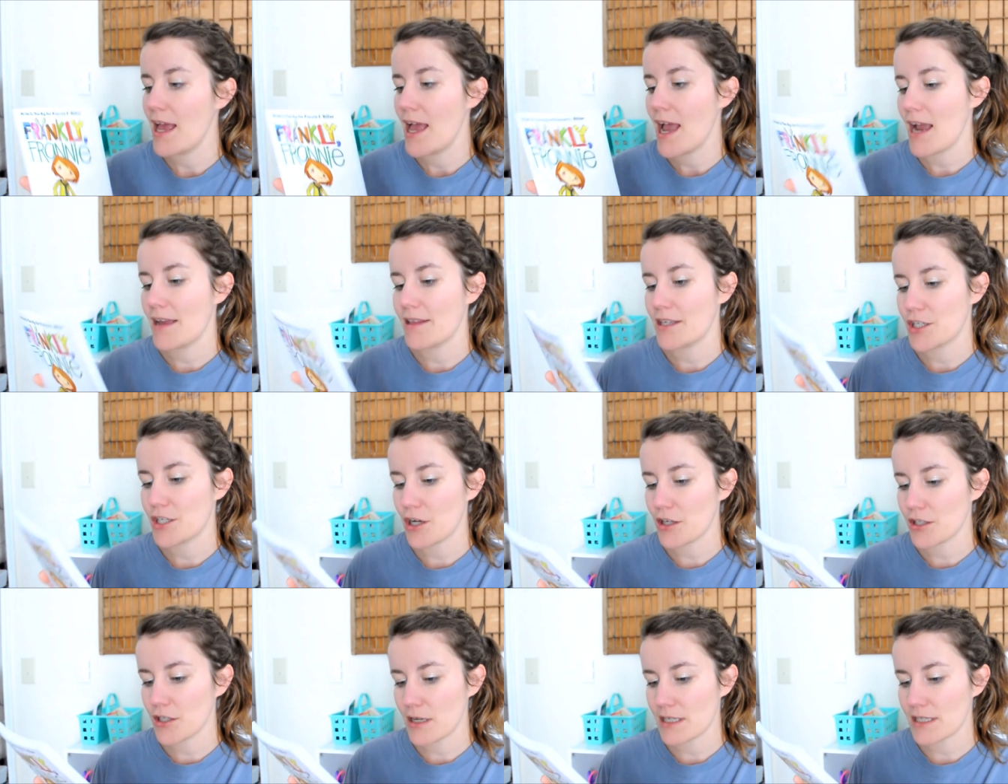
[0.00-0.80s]
and then she
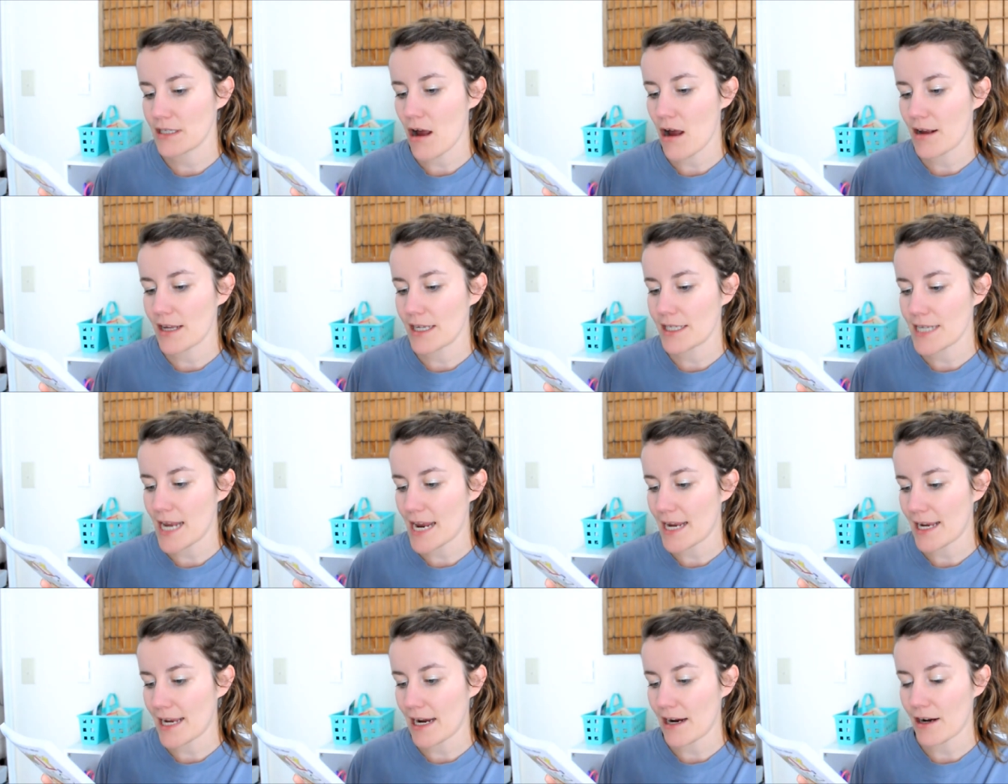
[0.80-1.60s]
also has doggy
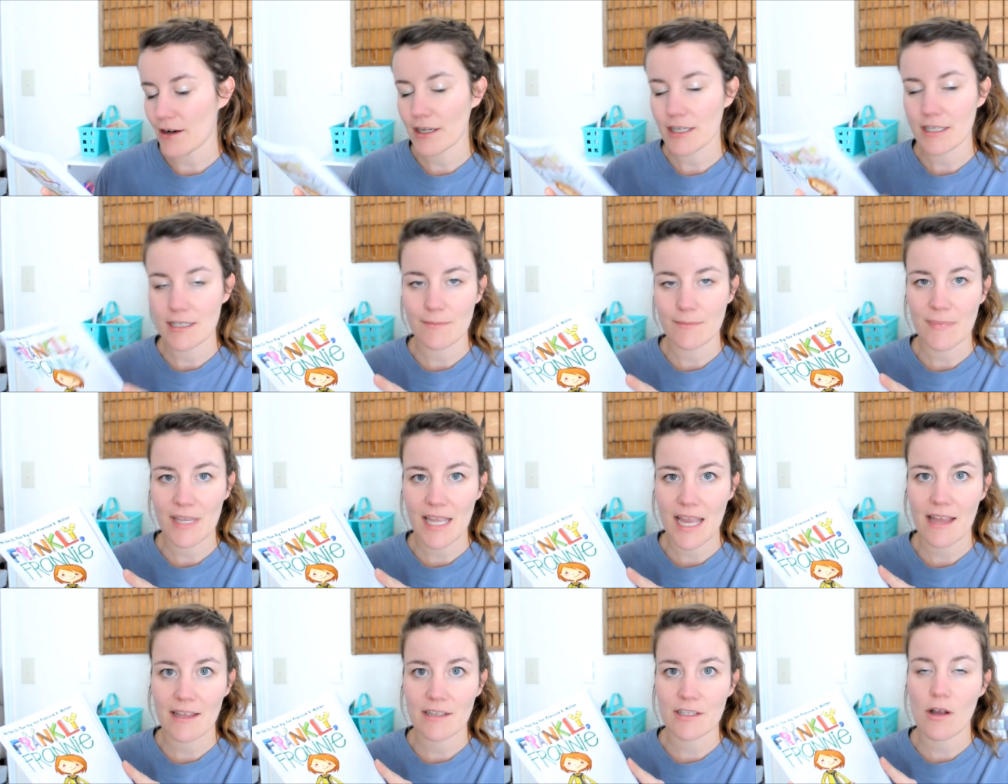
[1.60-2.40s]
daycare because
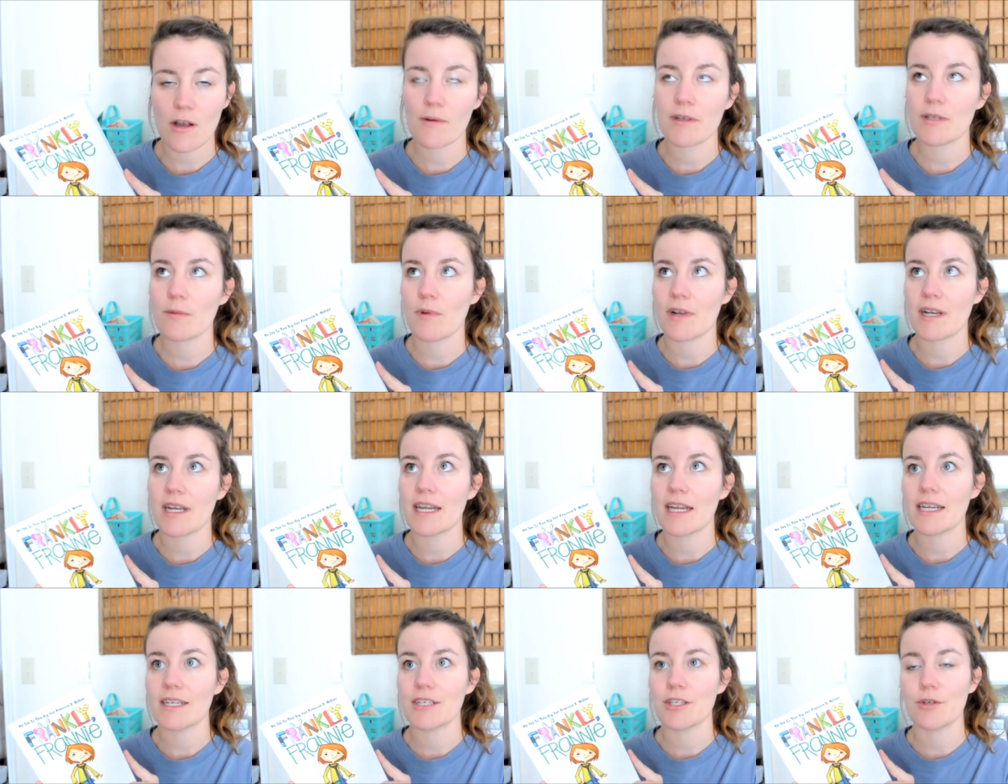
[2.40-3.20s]
Mia is always
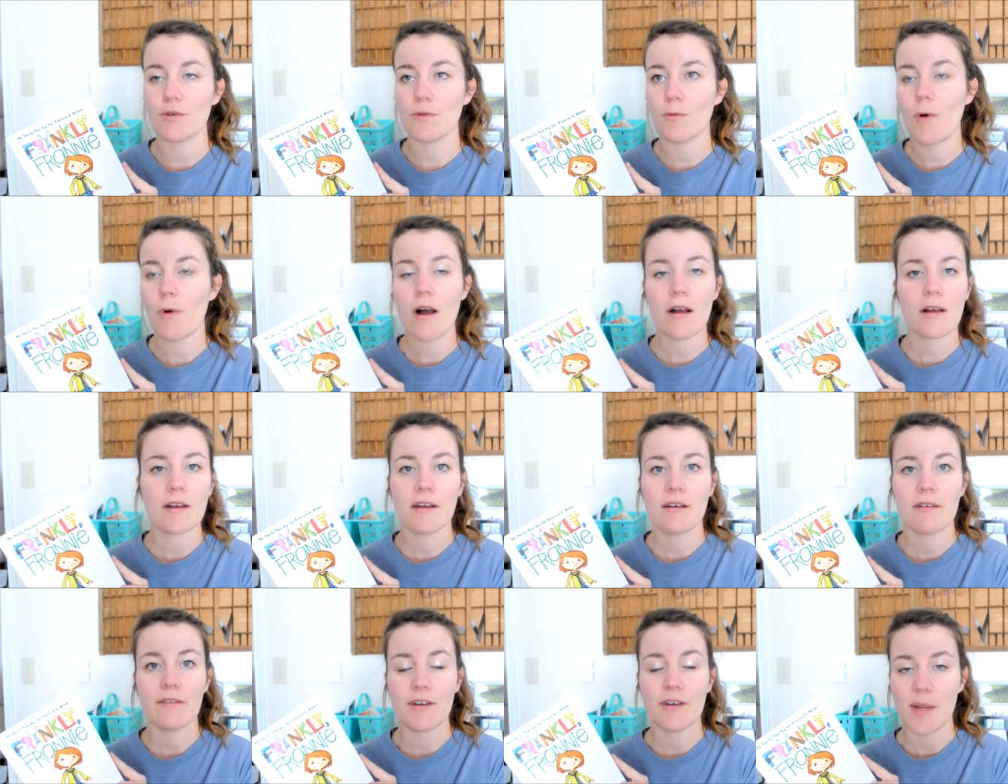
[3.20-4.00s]
wanting to walk
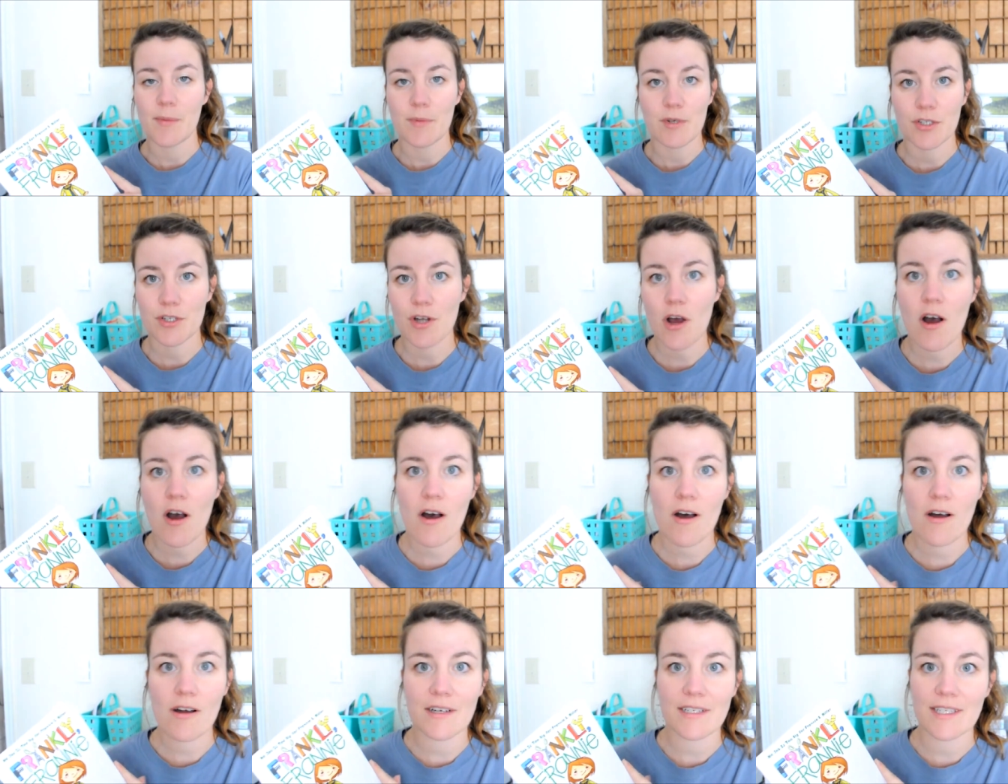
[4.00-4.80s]
neighbor's
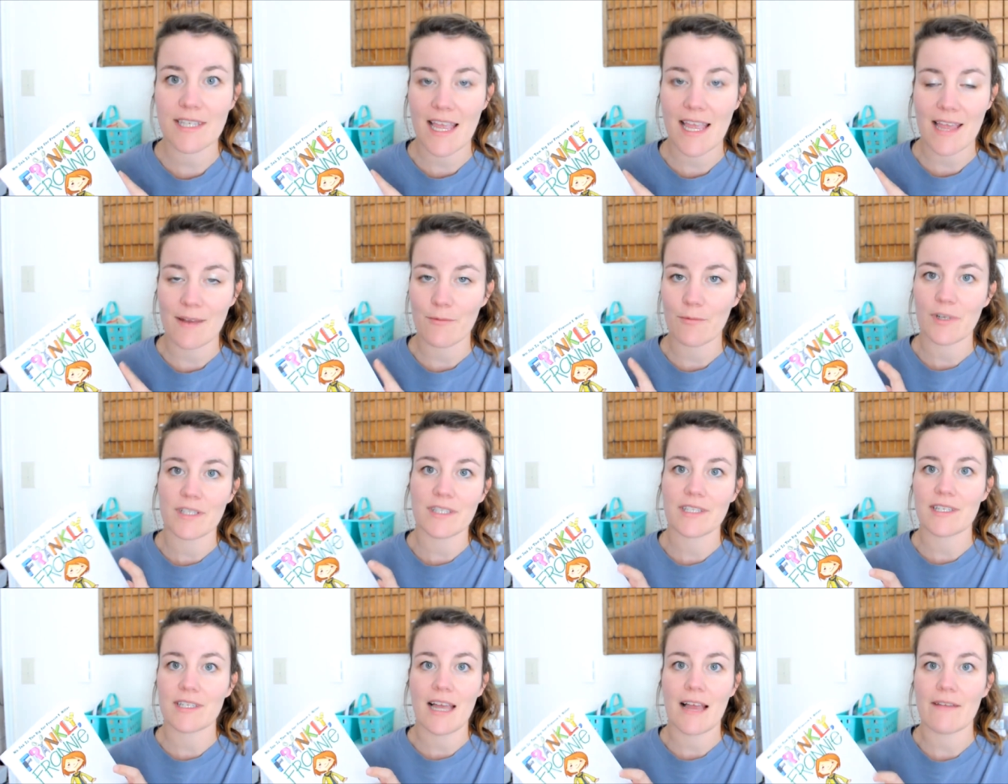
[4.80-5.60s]
dogs and
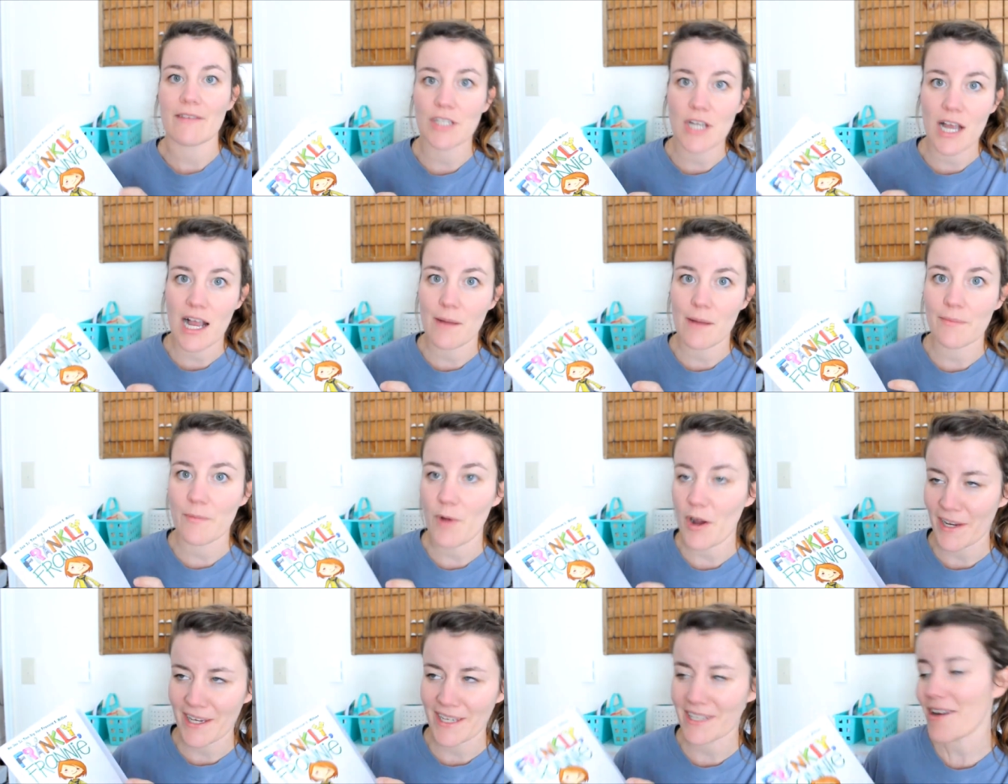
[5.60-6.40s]
wants to have a job
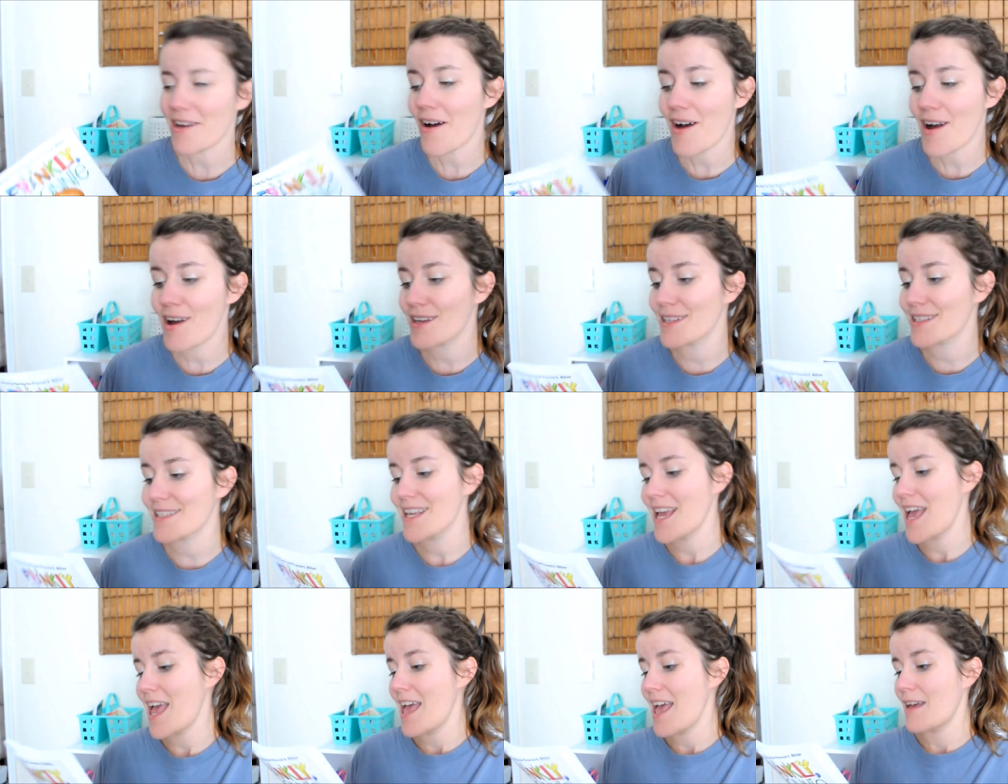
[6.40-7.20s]
walking dogs,
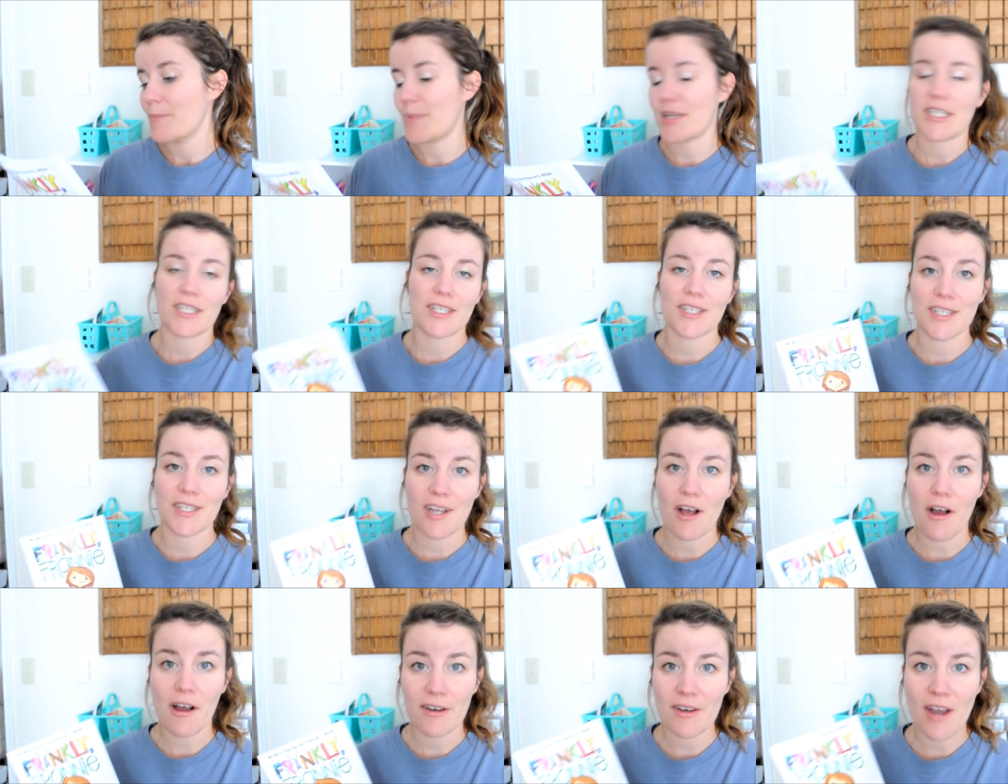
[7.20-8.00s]
but she's just
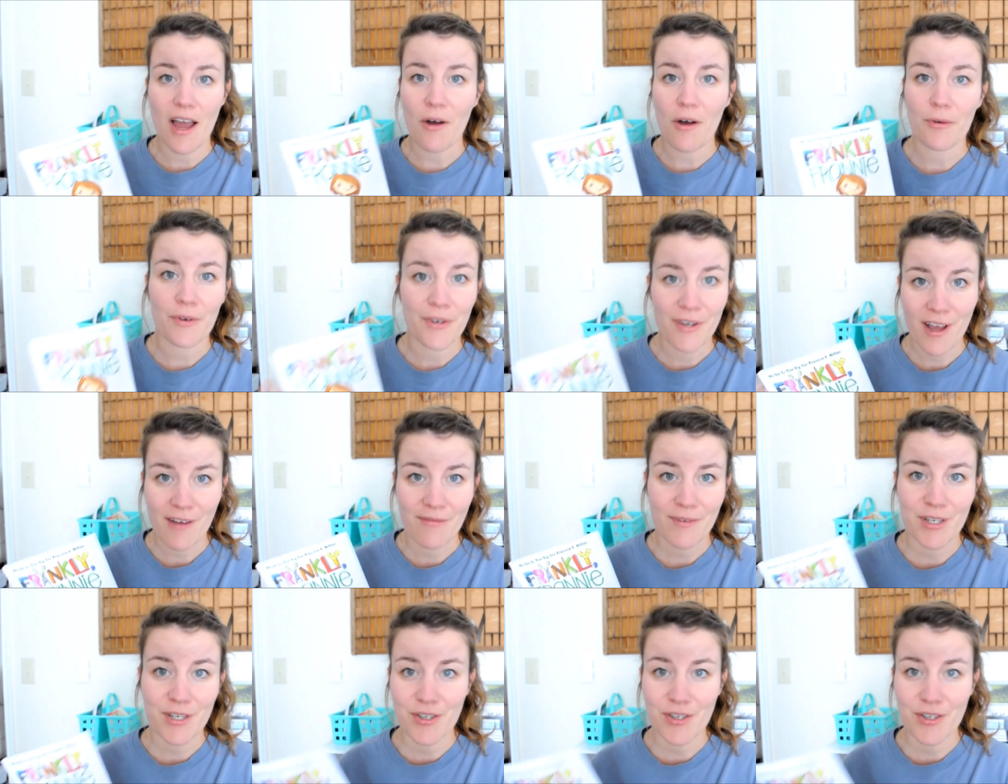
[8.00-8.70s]
not old enough or